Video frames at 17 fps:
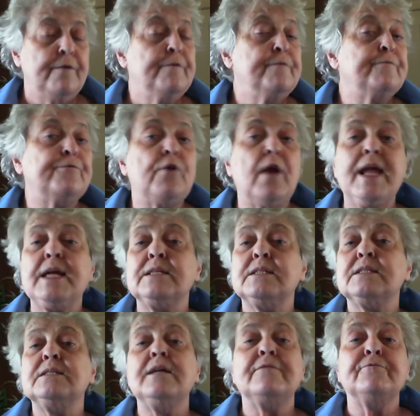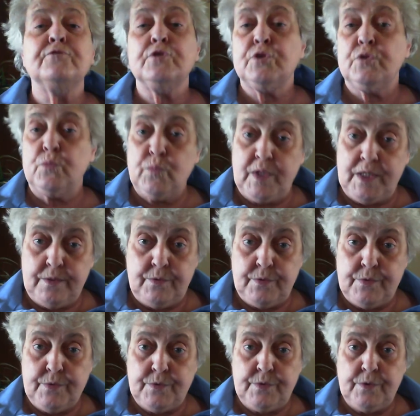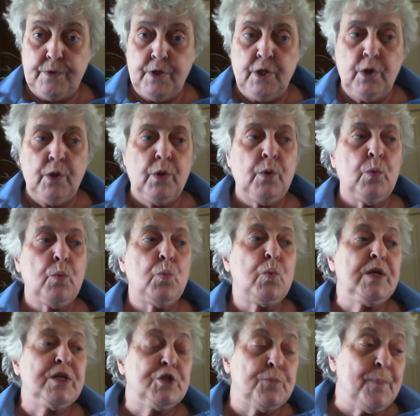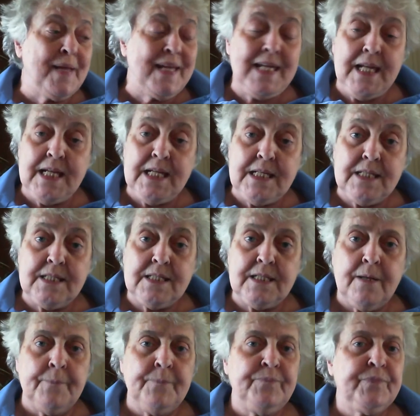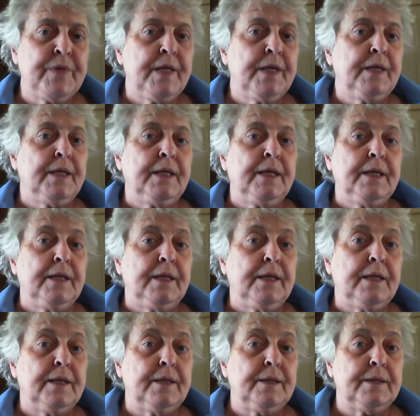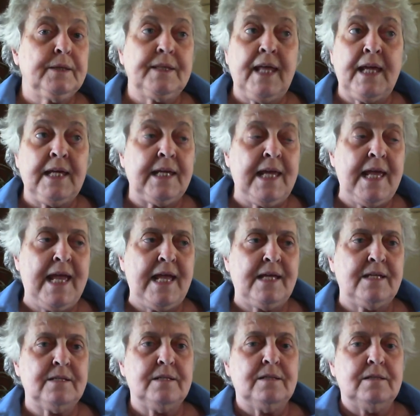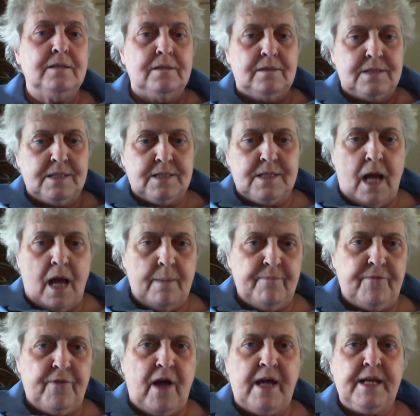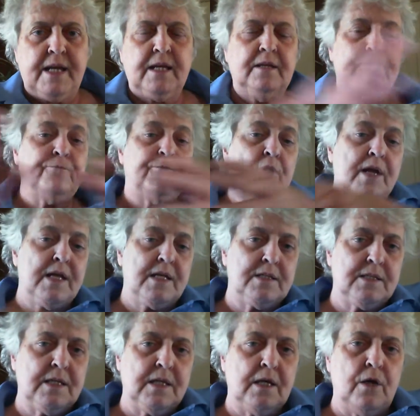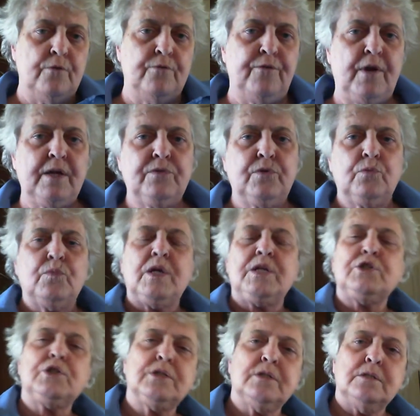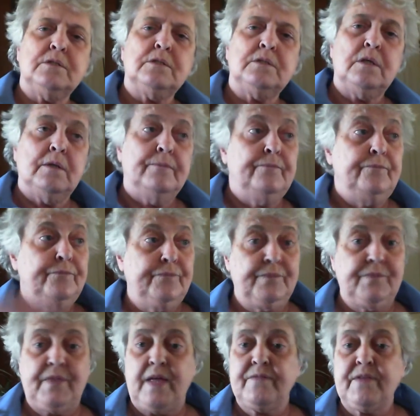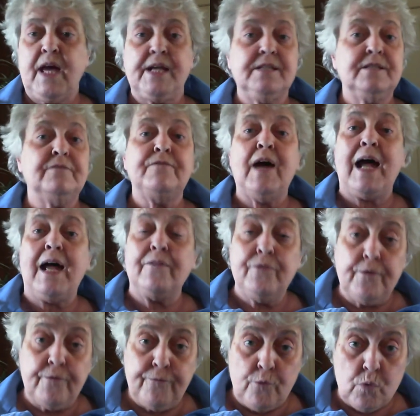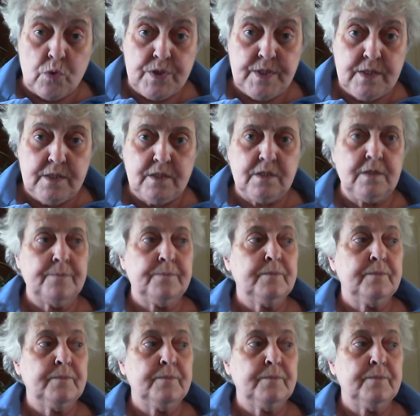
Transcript: France never surrenders, which means they can't stop fighting in France and go fight the Russians. They've got to divide their forces